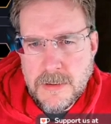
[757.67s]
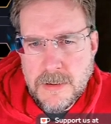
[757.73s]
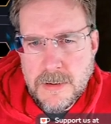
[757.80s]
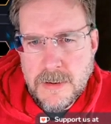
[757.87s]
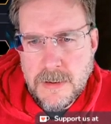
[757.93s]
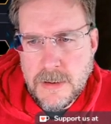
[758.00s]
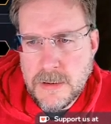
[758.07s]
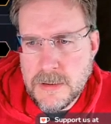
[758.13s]

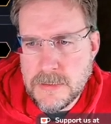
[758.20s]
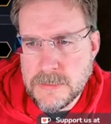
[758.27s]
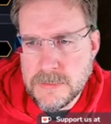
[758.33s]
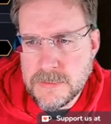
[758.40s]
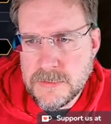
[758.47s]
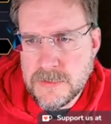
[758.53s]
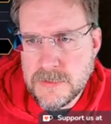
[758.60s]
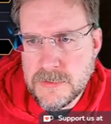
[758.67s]

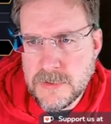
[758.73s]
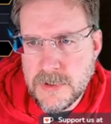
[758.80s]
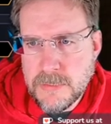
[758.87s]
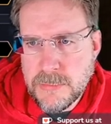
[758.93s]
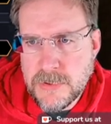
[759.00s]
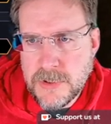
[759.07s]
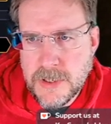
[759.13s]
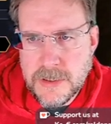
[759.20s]
Close. So I
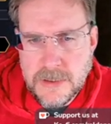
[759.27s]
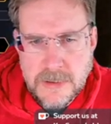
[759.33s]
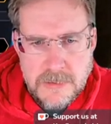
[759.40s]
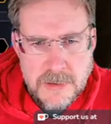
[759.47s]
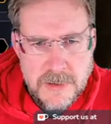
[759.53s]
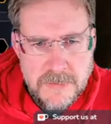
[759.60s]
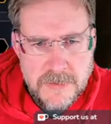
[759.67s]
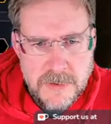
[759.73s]
put art and
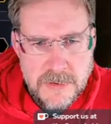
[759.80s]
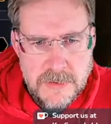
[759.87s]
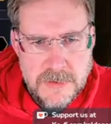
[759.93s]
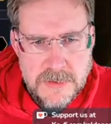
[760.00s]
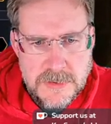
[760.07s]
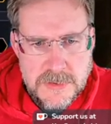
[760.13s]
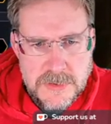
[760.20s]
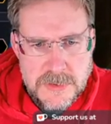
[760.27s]
craft
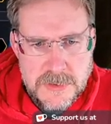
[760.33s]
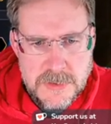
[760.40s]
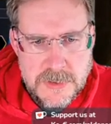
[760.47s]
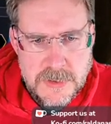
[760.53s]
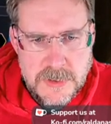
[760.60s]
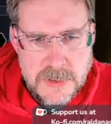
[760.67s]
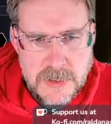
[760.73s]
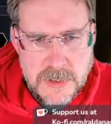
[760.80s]
across.
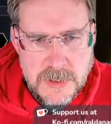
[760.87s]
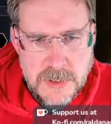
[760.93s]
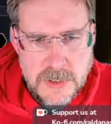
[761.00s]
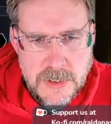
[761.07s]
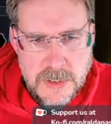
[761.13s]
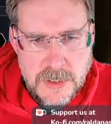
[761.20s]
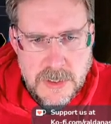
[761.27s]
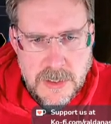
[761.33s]

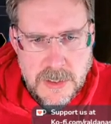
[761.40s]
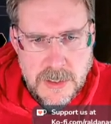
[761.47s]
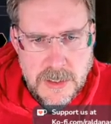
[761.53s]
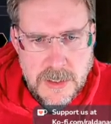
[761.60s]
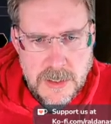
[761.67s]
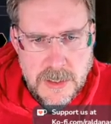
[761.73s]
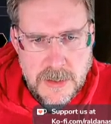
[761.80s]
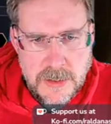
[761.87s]

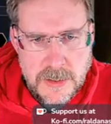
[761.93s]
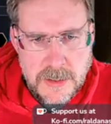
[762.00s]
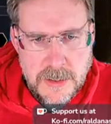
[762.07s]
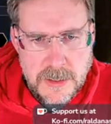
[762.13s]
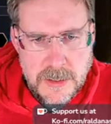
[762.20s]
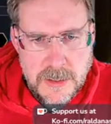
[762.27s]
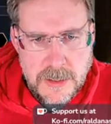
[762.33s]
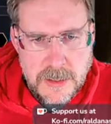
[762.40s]
And then
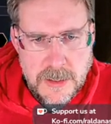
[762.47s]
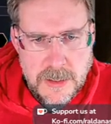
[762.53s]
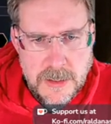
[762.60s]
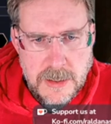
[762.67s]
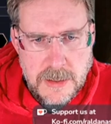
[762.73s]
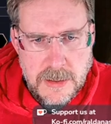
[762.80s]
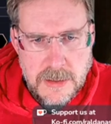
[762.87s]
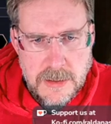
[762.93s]
I can
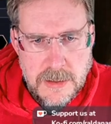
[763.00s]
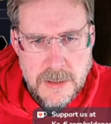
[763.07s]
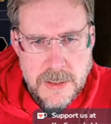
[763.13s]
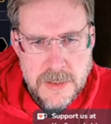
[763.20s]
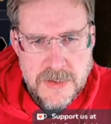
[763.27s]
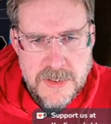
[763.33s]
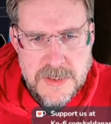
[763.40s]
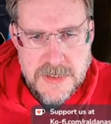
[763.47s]

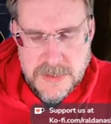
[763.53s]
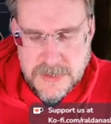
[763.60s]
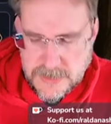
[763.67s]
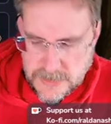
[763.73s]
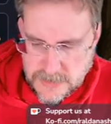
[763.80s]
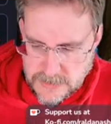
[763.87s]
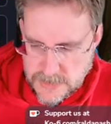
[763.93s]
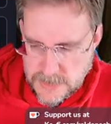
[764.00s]
adjust it
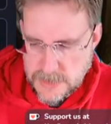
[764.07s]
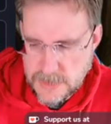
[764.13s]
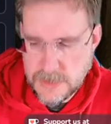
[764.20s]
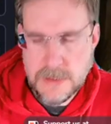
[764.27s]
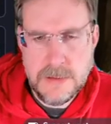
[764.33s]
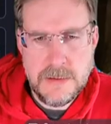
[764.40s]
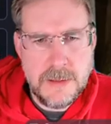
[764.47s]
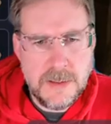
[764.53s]
down
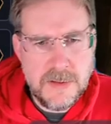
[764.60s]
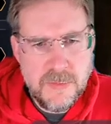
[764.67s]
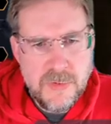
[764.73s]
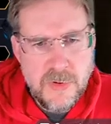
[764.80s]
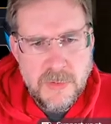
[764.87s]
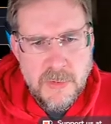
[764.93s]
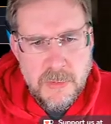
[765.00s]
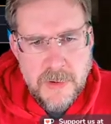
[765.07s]
here. That's
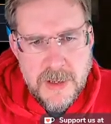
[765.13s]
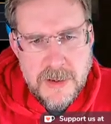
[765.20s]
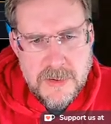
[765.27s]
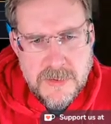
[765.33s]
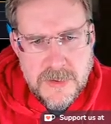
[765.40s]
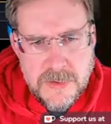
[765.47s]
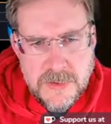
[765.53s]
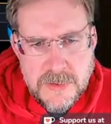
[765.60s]
probably how
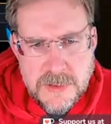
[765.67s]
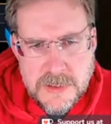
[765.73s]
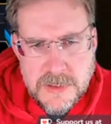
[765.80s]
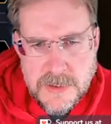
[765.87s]
to do it.